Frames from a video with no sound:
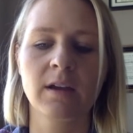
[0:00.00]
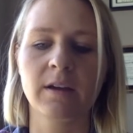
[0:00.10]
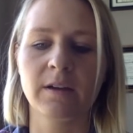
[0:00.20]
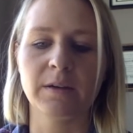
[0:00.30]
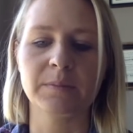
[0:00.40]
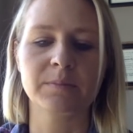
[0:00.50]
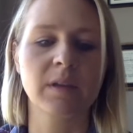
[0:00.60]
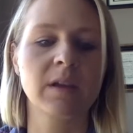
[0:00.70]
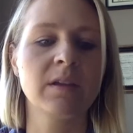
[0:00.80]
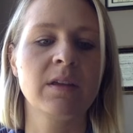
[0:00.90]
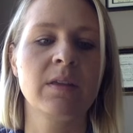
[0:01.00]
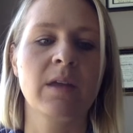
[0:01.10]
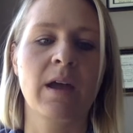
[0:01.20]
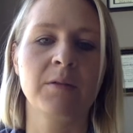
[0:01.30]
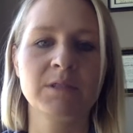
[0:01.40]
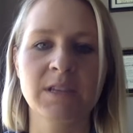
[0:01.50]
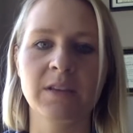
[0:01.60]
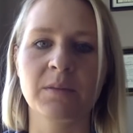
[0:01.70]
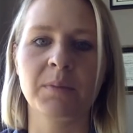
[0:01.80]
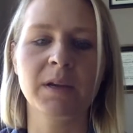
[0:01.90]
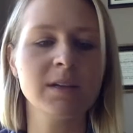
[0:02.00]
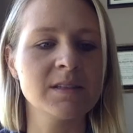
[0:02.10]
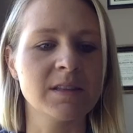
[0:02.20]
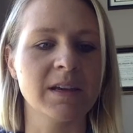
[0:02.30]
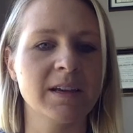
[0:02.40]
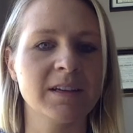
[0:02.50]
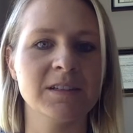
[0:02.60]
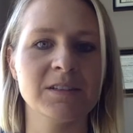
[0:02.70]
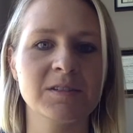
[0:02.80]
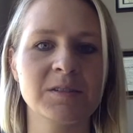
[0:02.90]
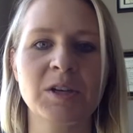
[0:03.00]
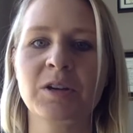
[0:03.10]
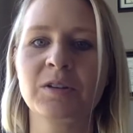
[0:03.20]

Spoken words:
I would say the biggest thing is